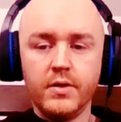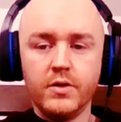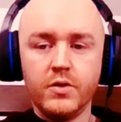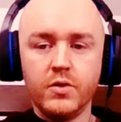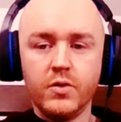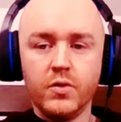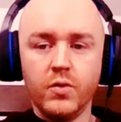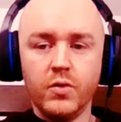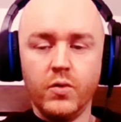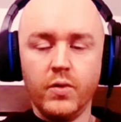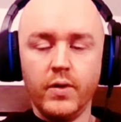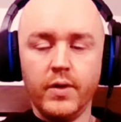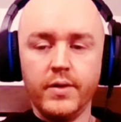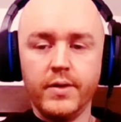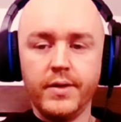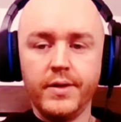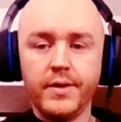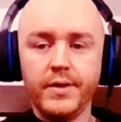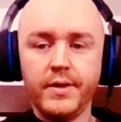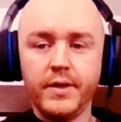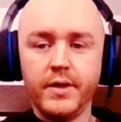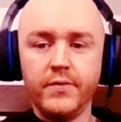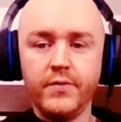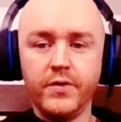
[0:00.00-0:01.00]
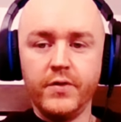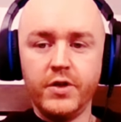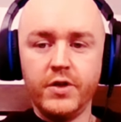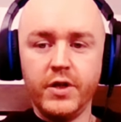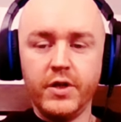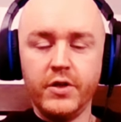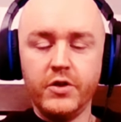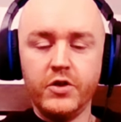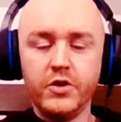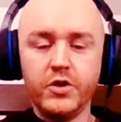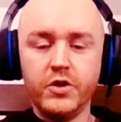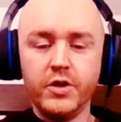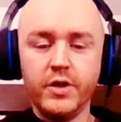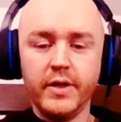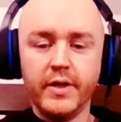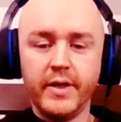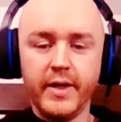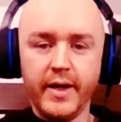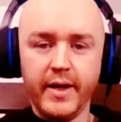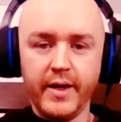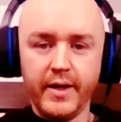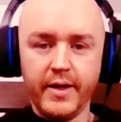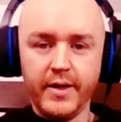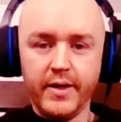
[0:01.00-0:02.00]
So the invitation
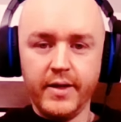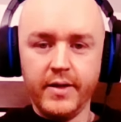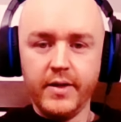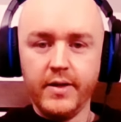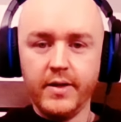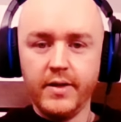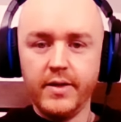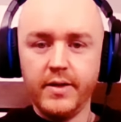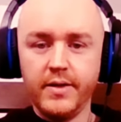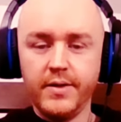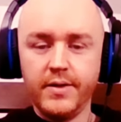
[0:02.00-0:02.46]
again